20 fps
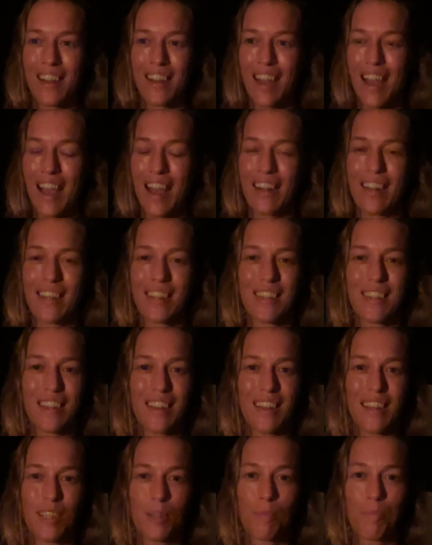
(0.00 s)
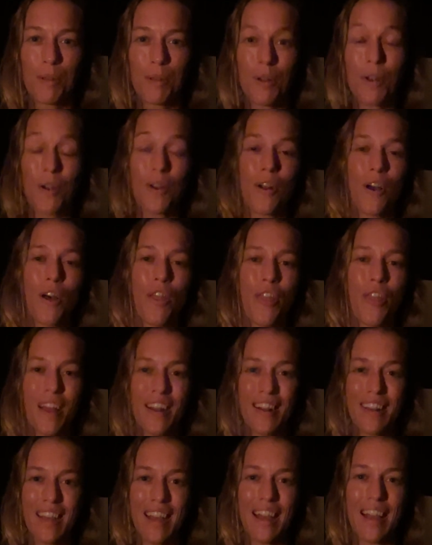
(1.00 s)
and it's pure and
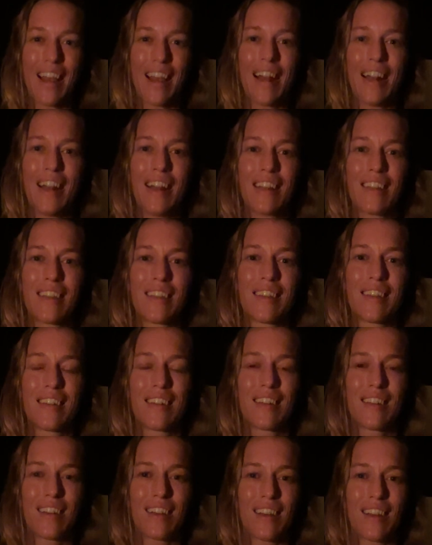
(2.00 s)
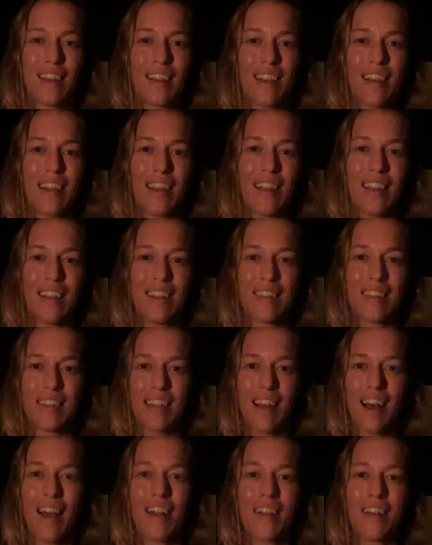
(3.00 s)
authentic, and it's
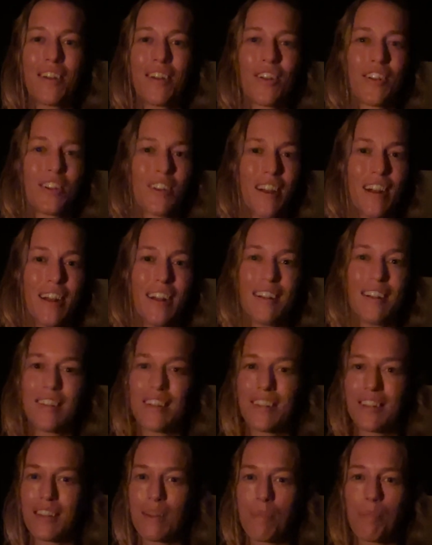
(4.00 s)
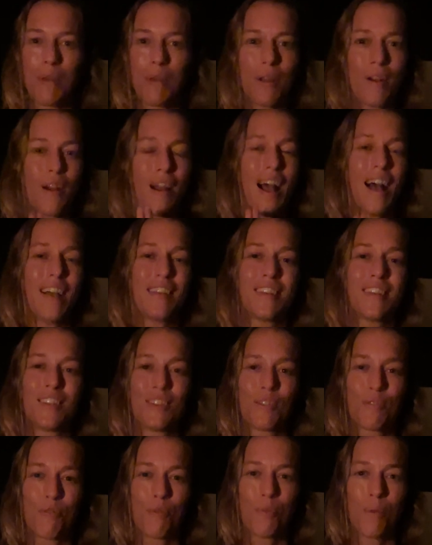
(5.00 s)
unadulterated, it's just the pure essence
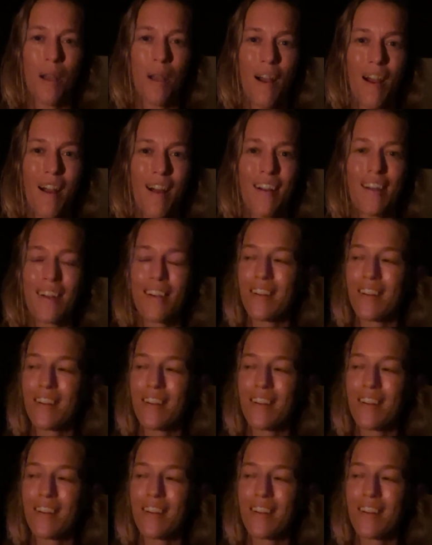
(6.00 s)
of who we are,